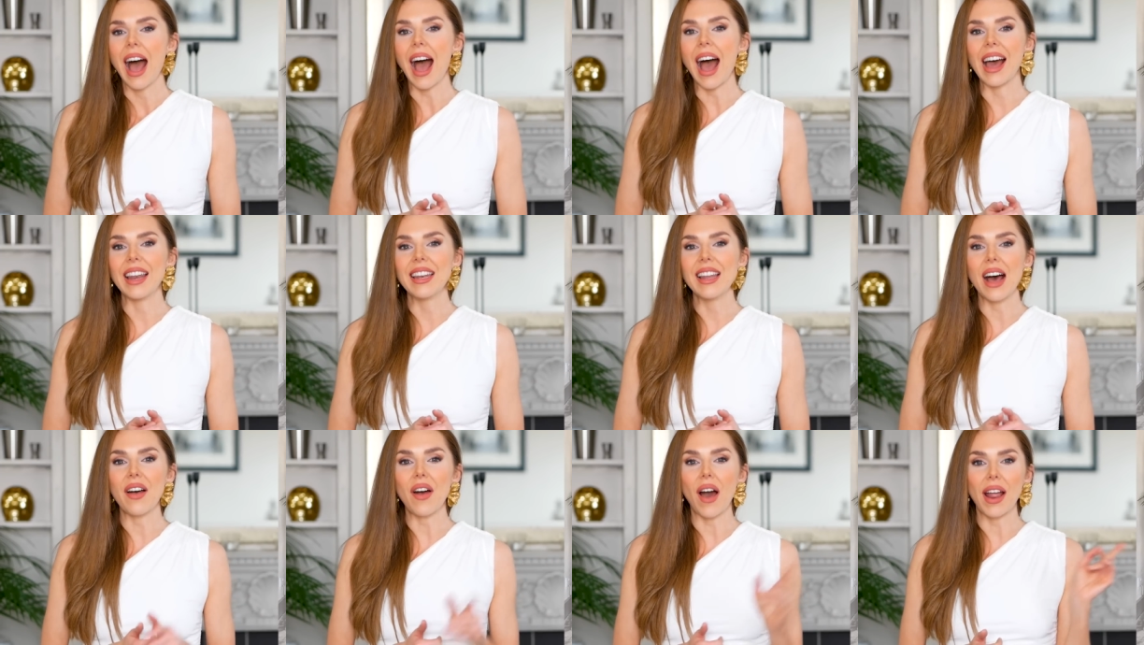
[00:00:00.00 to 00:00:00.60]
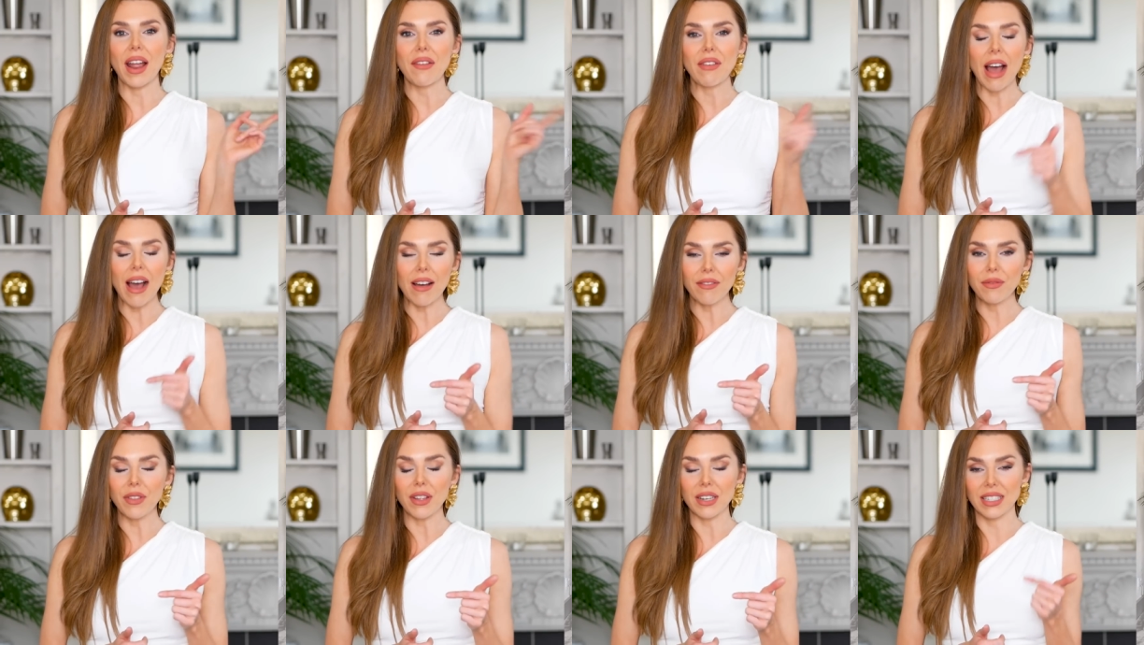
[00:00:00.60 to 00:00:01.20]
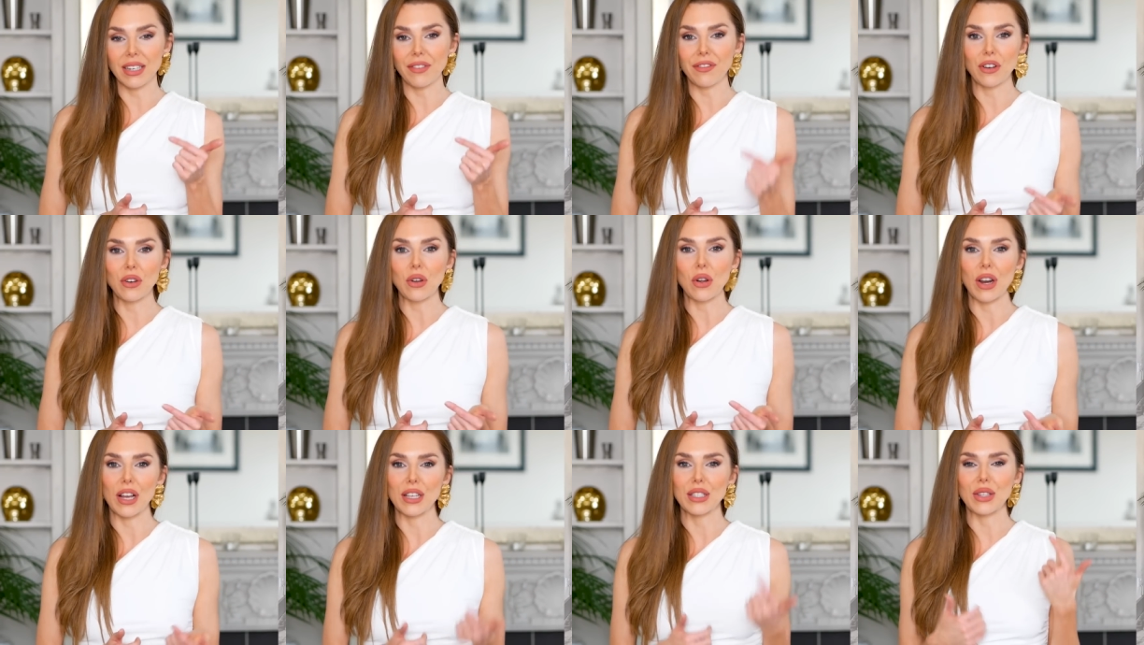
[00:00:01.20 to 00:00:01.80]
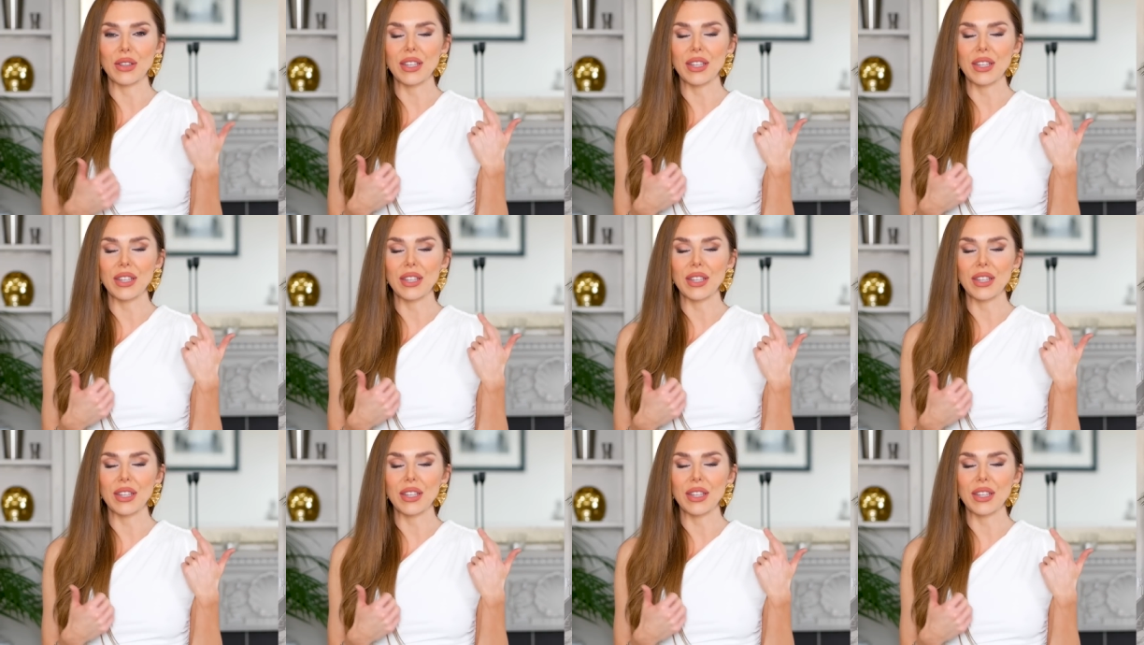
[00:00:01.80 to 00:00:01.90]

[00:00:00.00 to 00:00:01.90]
And I have the different colors.